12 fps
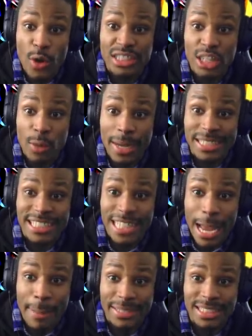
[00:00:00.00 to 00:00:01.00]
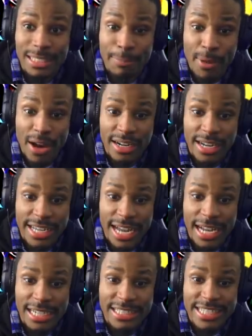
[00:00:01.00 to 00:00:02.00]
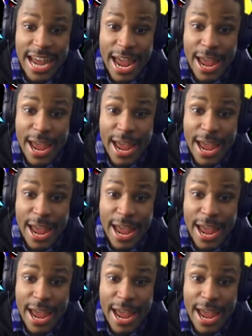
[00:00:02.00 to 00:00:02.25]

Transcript: doing so much damage to Bardock? God